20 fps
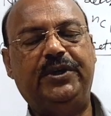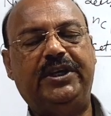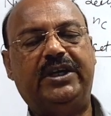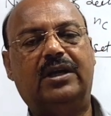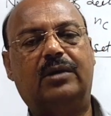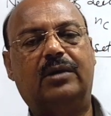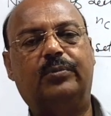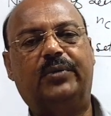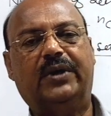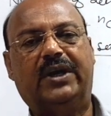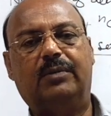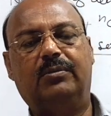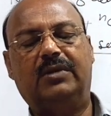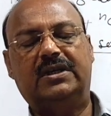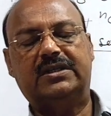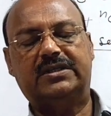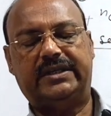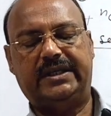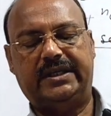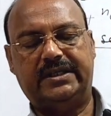comparable
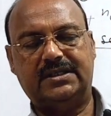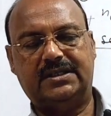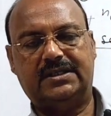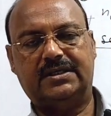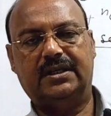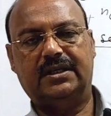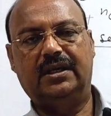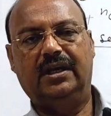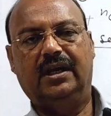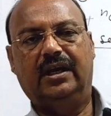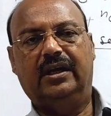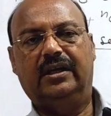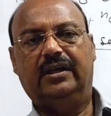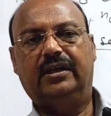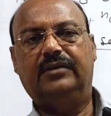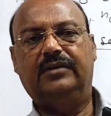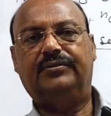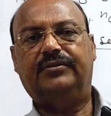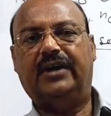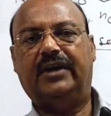sets
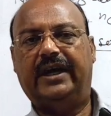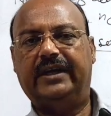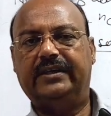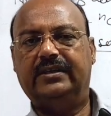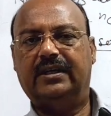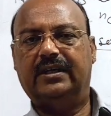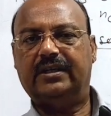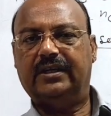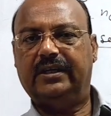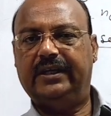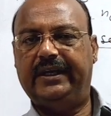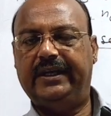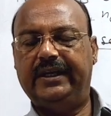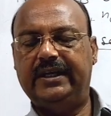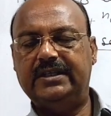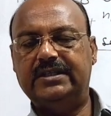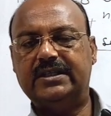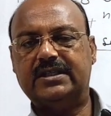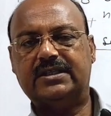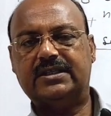if either A
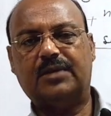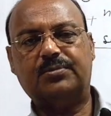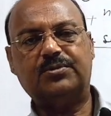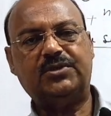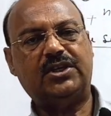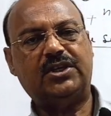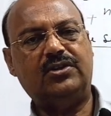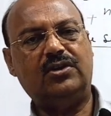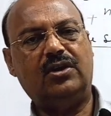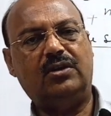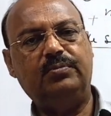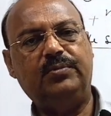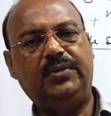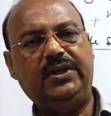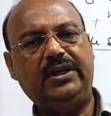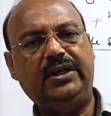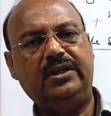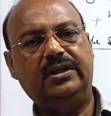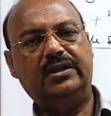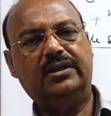is a subset of
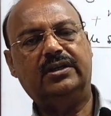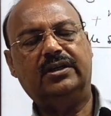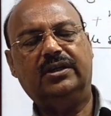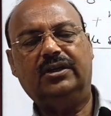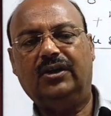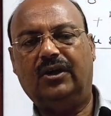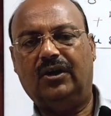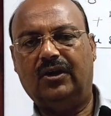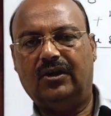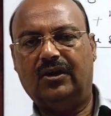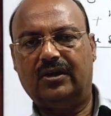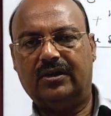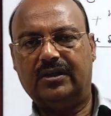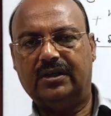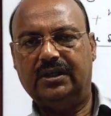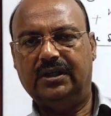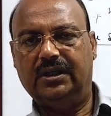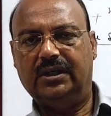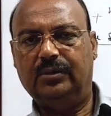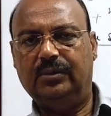B or
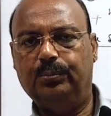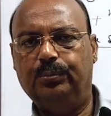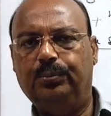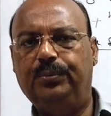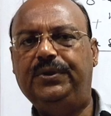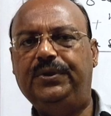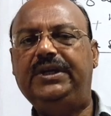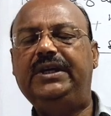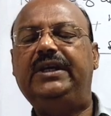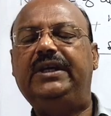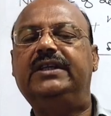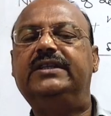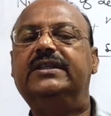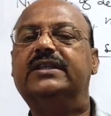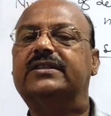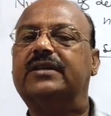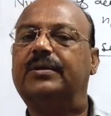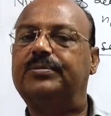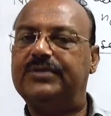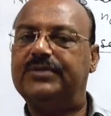B is
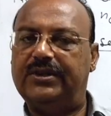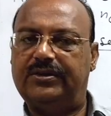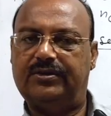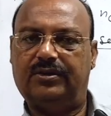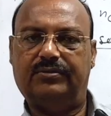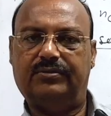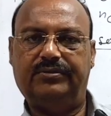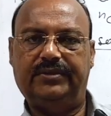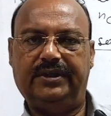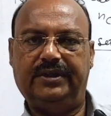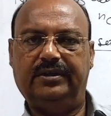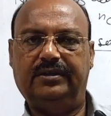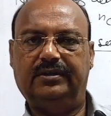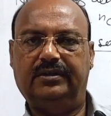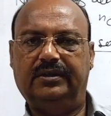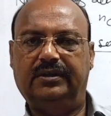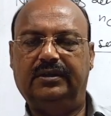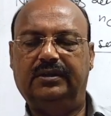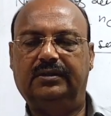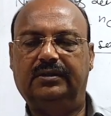a subset of
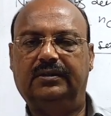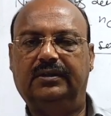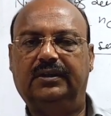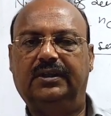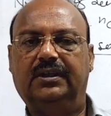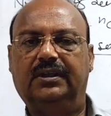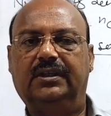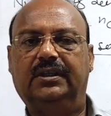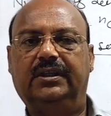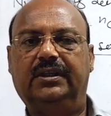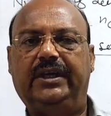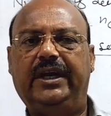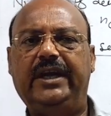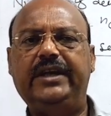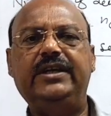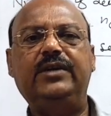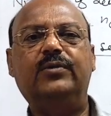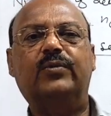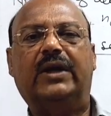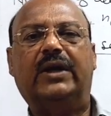A.
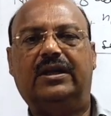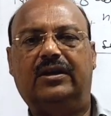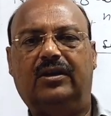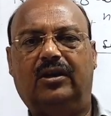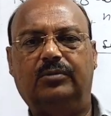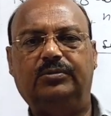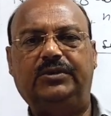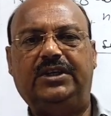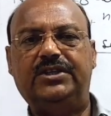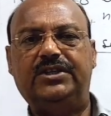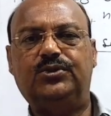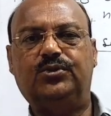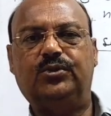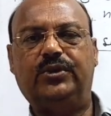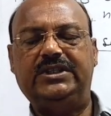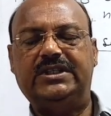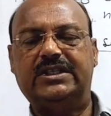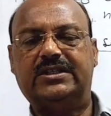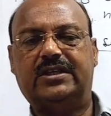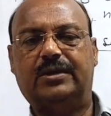Any one of these two
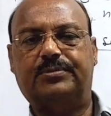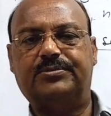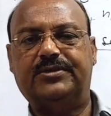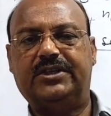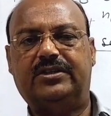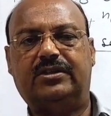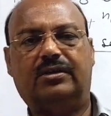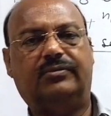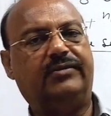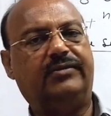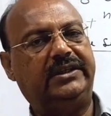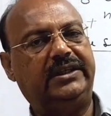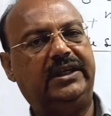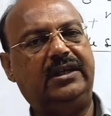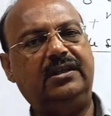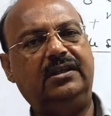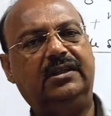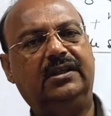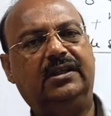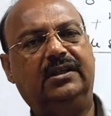is a subset of other,
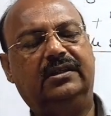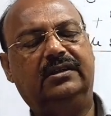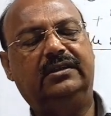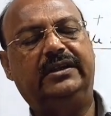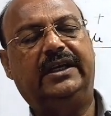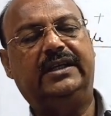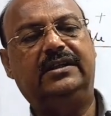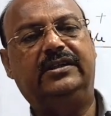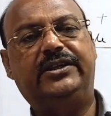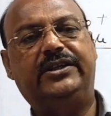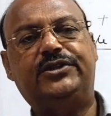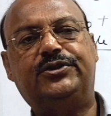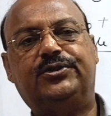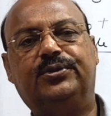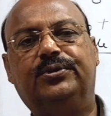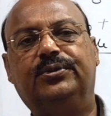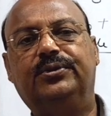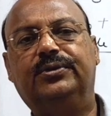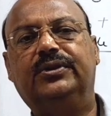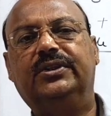then these
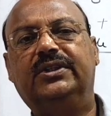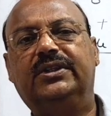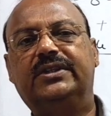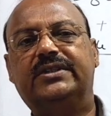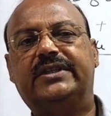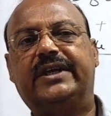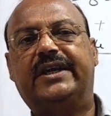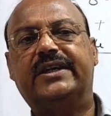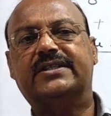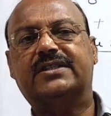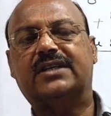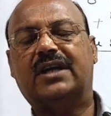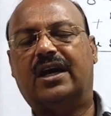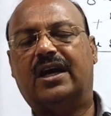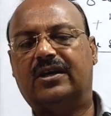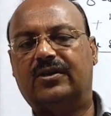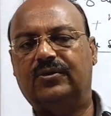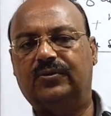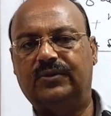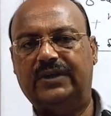two sets are
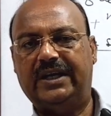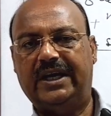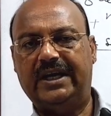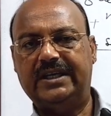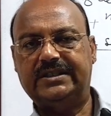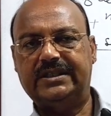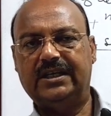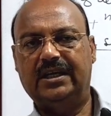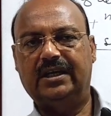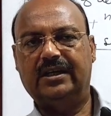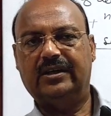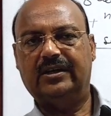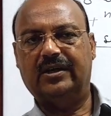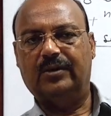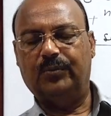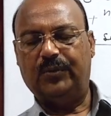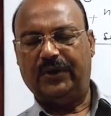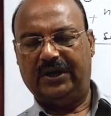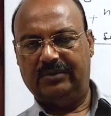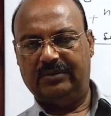known as
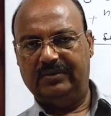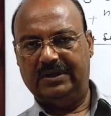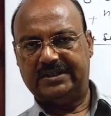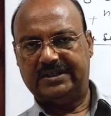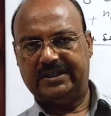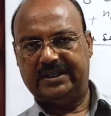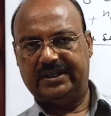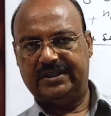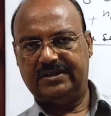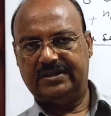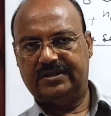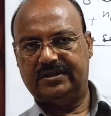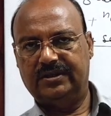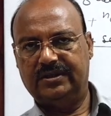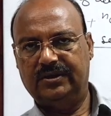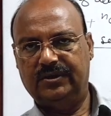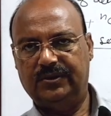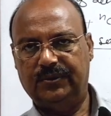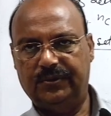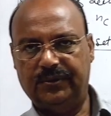comparable sets.
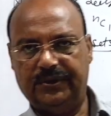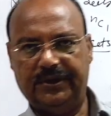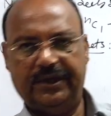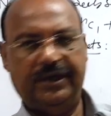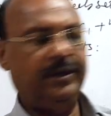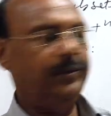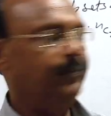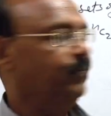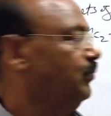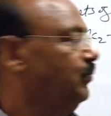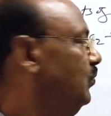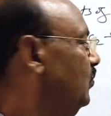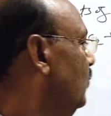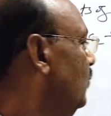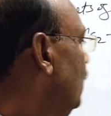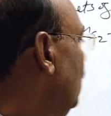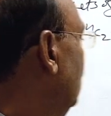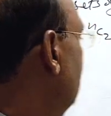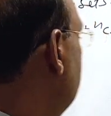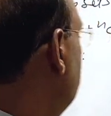Okay?
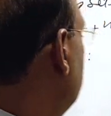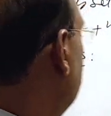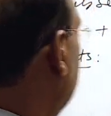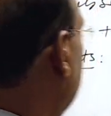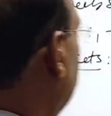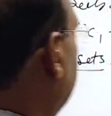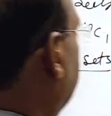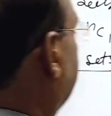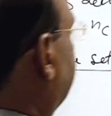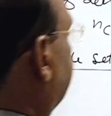So